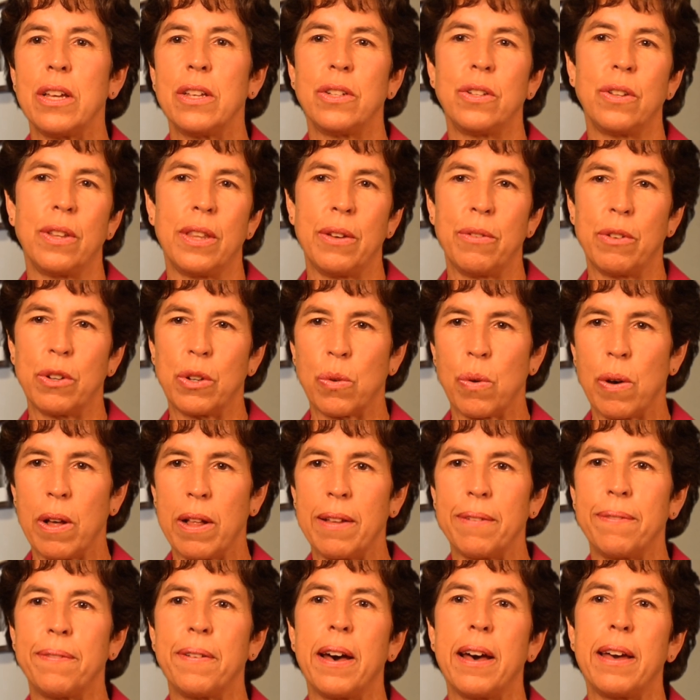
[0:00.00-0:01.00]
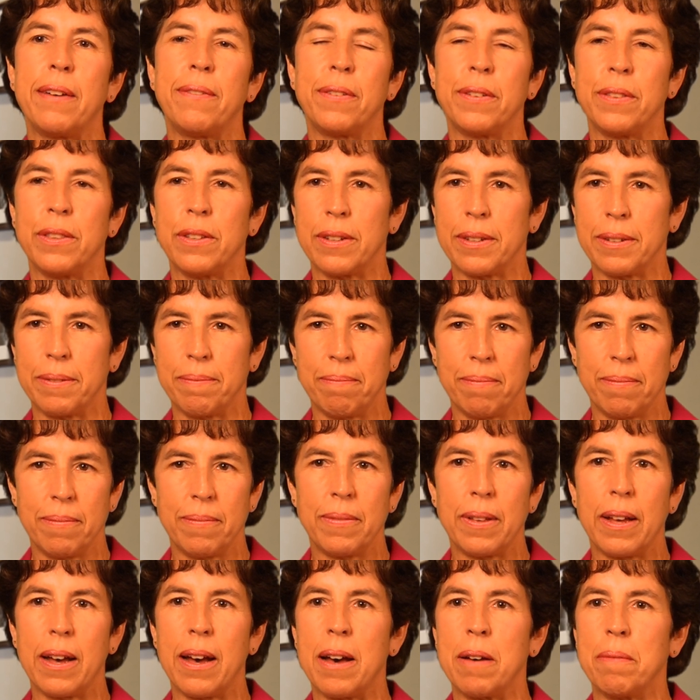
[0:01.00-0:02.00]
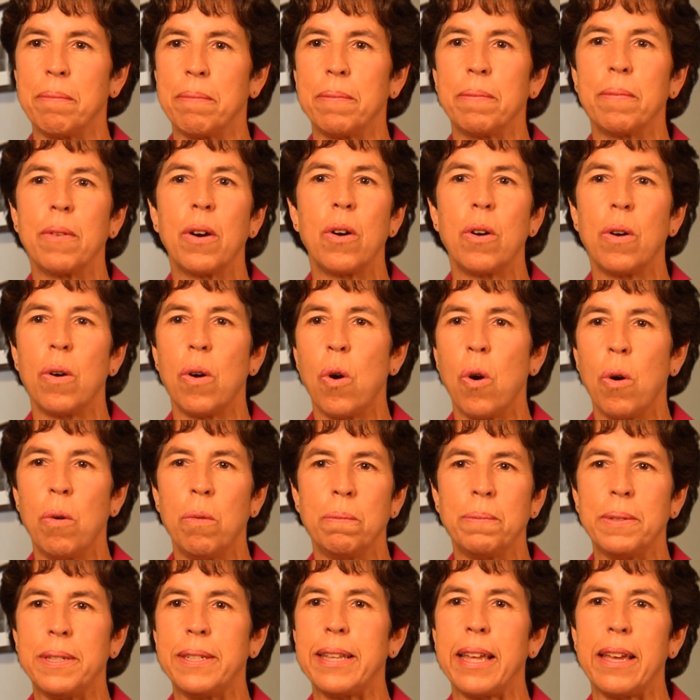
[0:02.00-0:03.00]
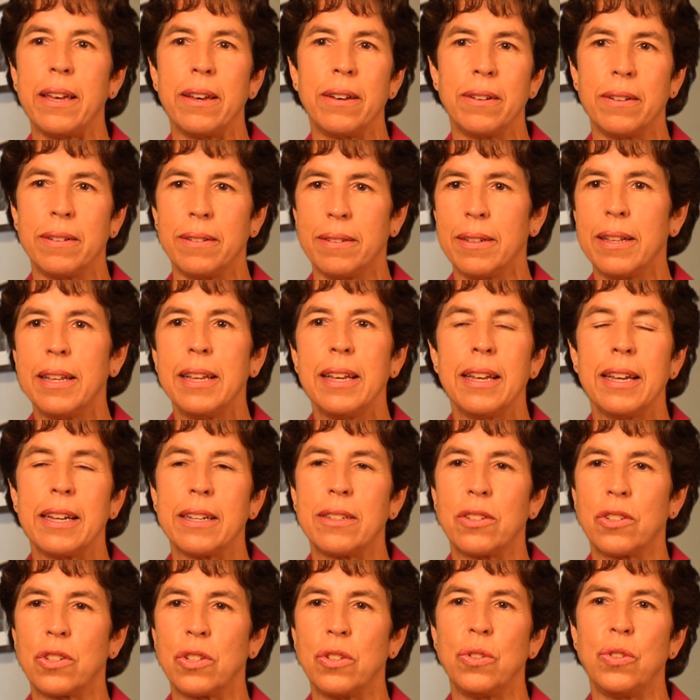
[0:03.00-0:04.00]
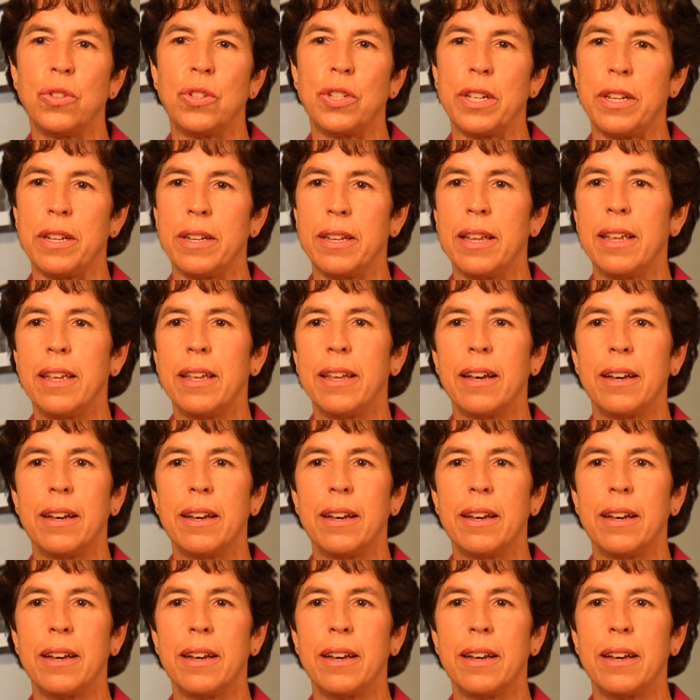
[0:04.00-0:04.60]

So they would qualify for the home sale exclusion